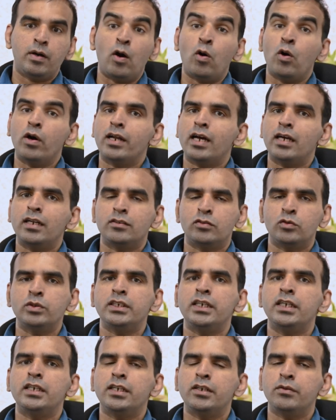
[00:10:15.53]
or are
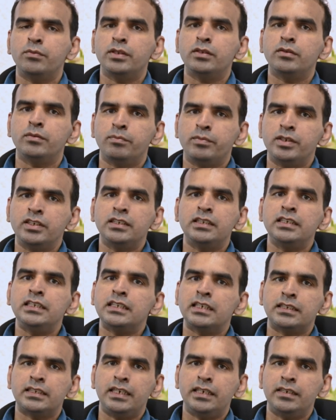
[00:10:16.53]
associated with Brij
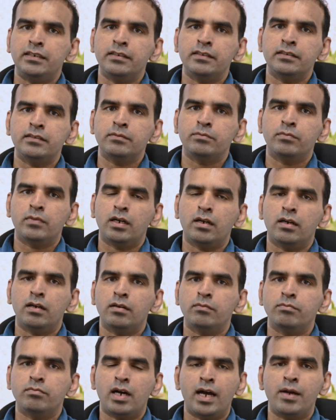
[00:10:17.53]
Disa Centre,
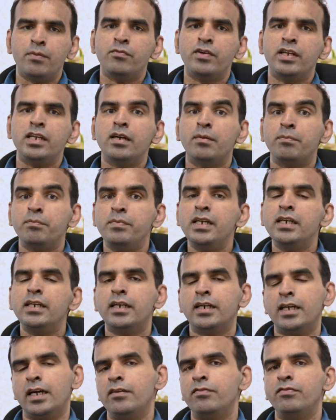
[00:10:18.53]
uh, I am very upbeat
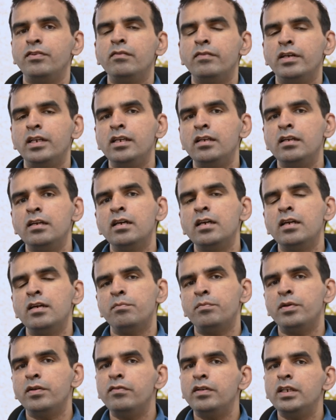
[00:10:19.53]
and I feel very
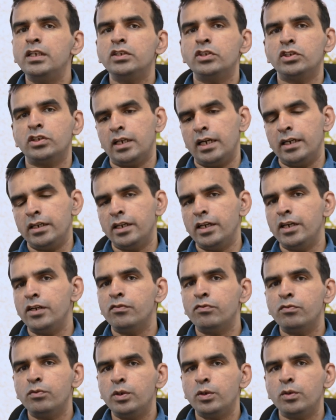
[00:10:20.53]
privileged and
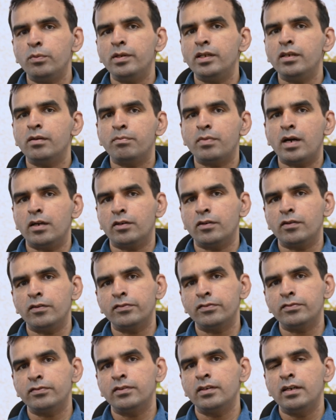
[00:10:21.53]
grateful to be a part
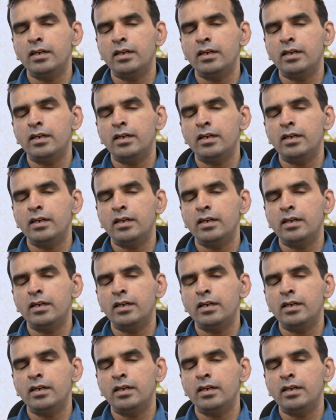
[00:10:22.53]
of